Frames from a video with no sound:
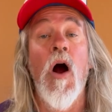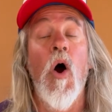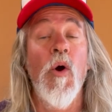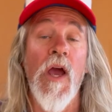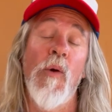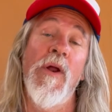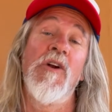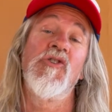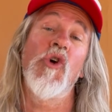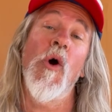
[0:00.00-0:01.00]
Okay, we
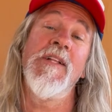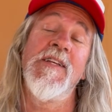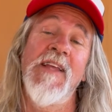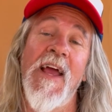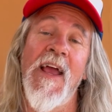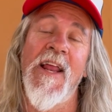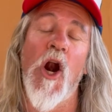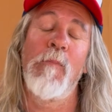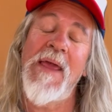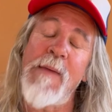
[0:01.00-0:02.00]
are joined today in
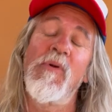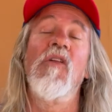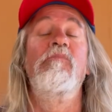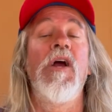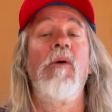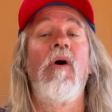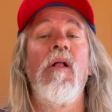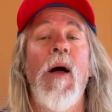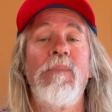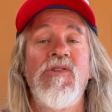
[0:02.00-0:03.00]
our People of
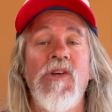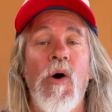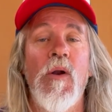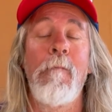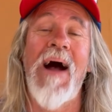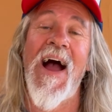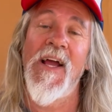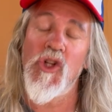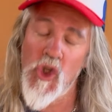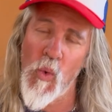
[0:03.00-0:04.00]
Pickleball episode
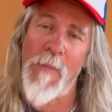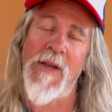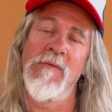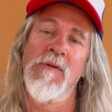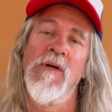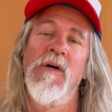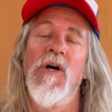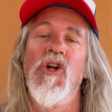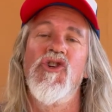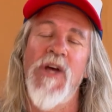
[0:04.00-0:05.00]
by two women,
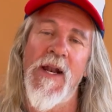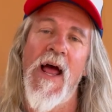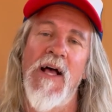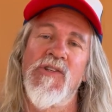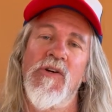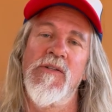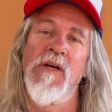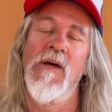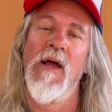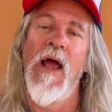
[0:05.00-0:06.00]
Jenna
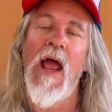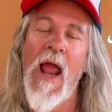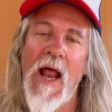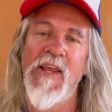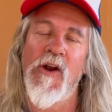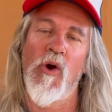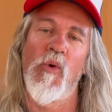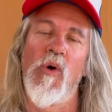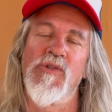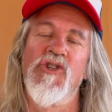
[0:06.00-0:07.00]
Hessert and Carol
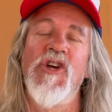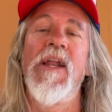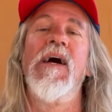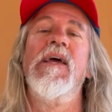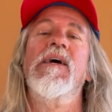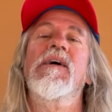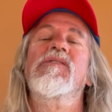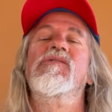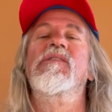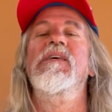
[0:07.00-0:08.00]
Rolls. Jenna
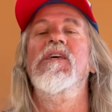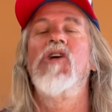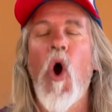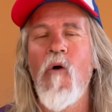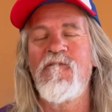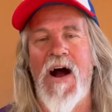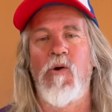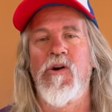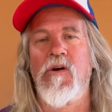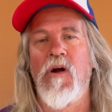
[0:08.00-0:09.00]
is the
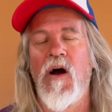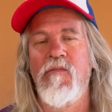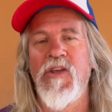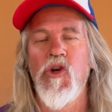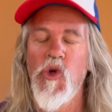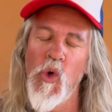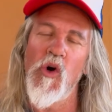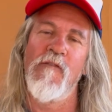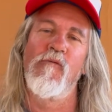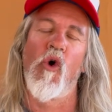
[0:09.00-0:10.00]
co-founder of the
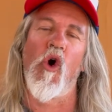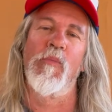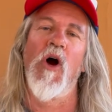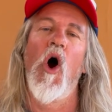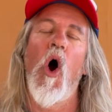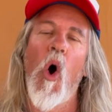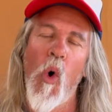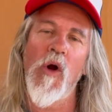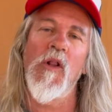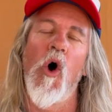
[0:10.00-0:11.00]
newly formed
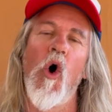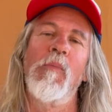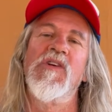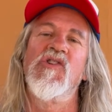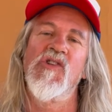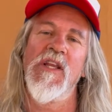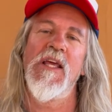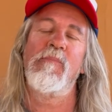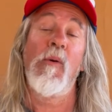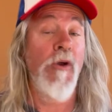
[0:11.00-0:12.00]
Oklahoma
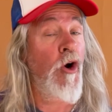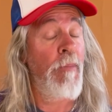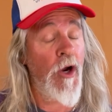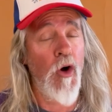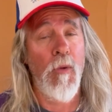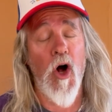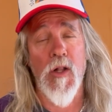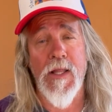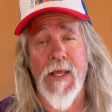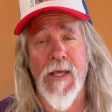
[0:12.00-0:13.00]
City Premier
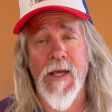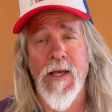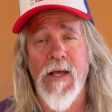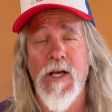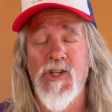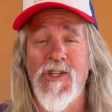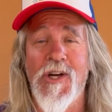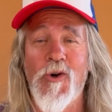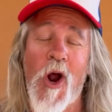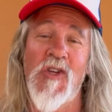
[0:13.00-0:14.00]
Pickleball League. She's
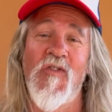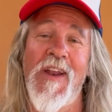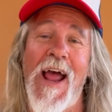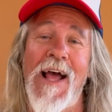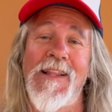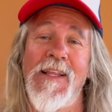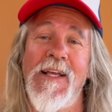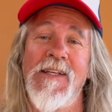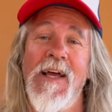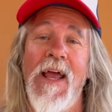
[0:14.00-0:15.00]
a CrossFit
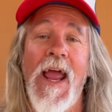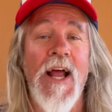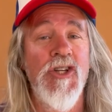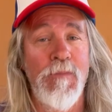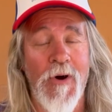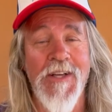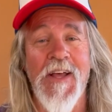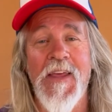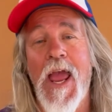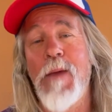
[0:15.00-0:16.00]
athlete, and she plays
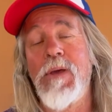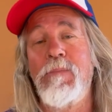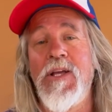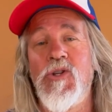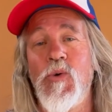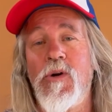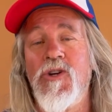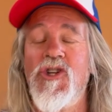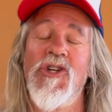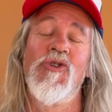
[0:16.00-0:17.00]
on the APP Tour.
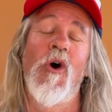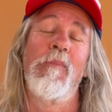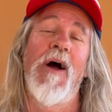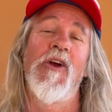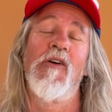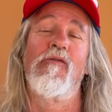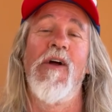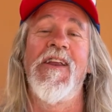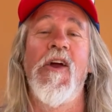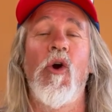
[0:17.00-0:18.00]
And she's joined by good
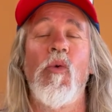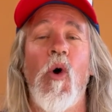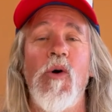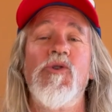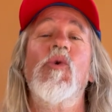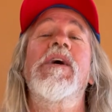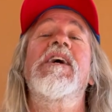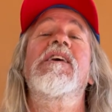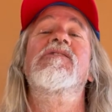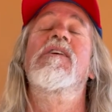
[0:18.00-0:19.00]
friend Carol Rolls, who
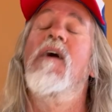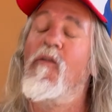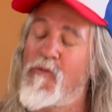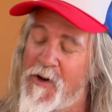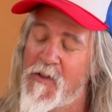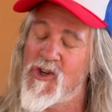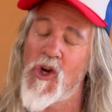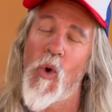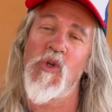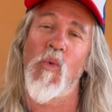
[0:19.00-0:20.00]
is a friend of the
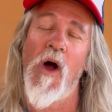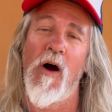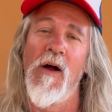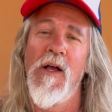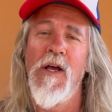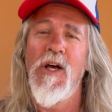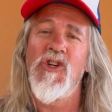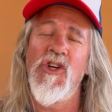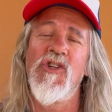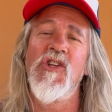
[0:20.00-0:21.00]
show as well.
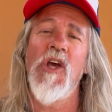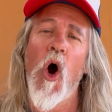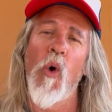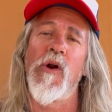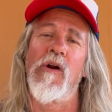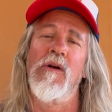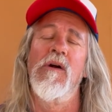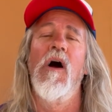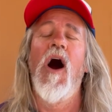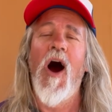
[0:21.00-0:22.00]
She is the owner
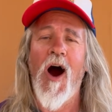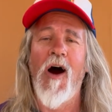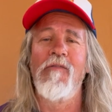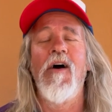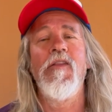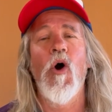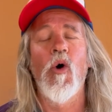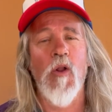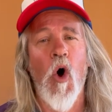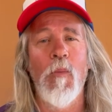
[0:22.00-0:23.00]
of the
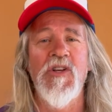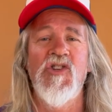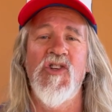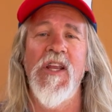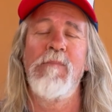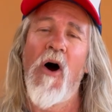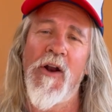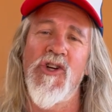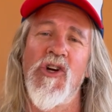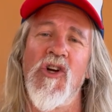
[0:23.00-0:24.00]
Oklahoma City
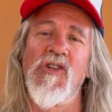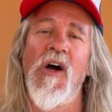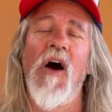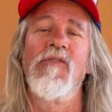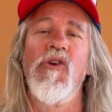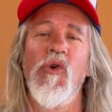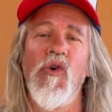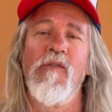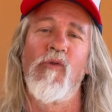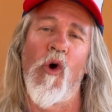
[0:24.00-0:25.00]
Punishers of the
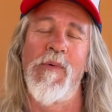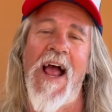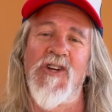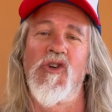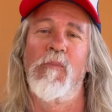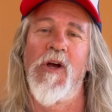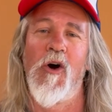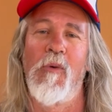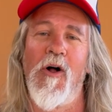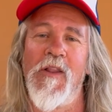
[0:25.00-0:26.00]
newly formed National
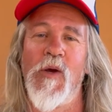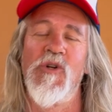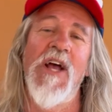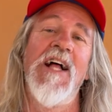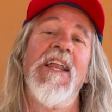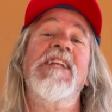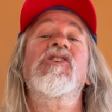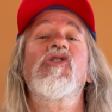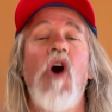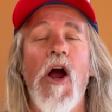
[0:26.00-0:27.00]
Pickleball League, which had its
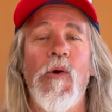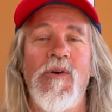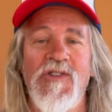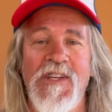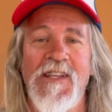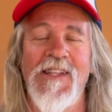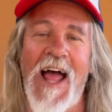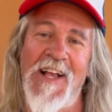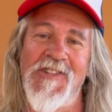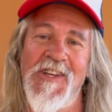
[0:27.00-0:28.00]
inaugural season
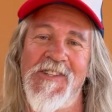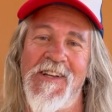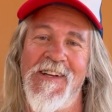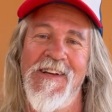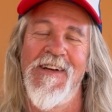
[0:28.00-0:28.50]
last season.